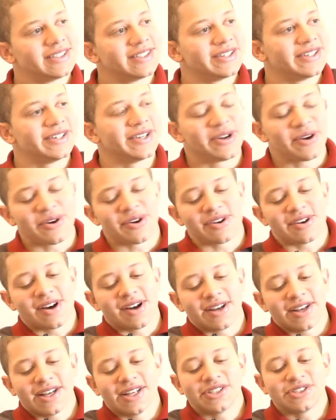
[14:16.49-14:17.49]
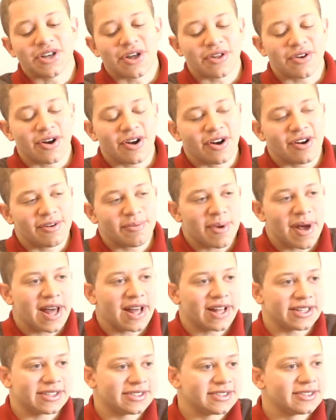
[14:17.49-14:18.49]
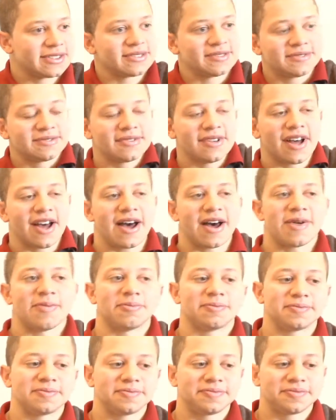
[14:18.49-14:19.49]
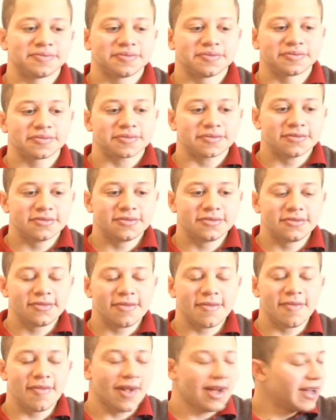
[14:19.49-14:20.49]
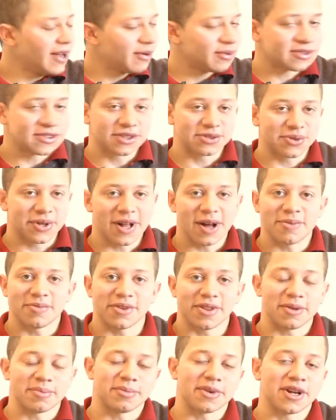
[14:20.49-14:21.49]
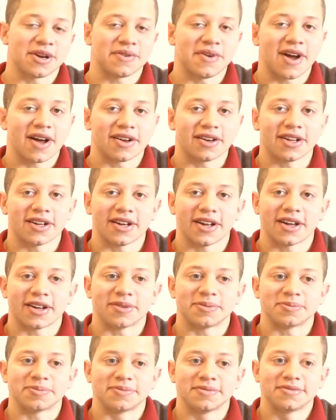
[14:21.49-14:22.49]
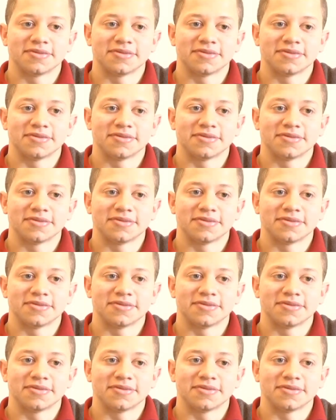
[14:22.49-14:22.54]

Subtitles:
each other on our minds, it was just really helpful them being around, and